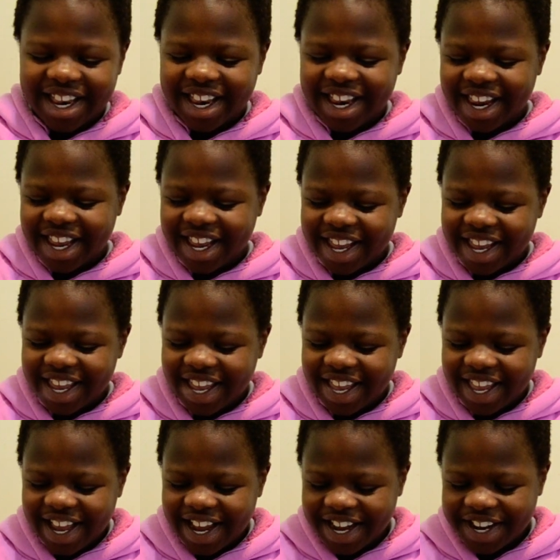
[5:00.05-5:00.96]
Nikki
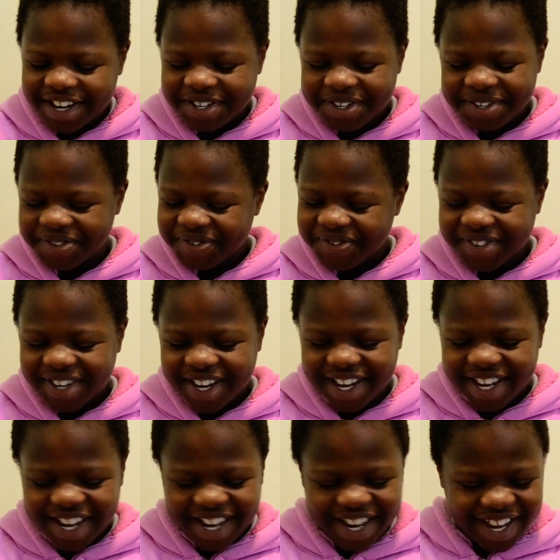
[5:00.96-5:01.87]
Okay, add
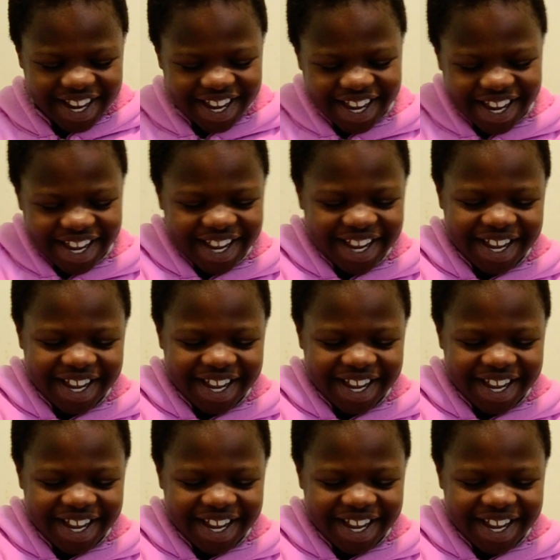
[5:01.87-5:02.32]
sugar.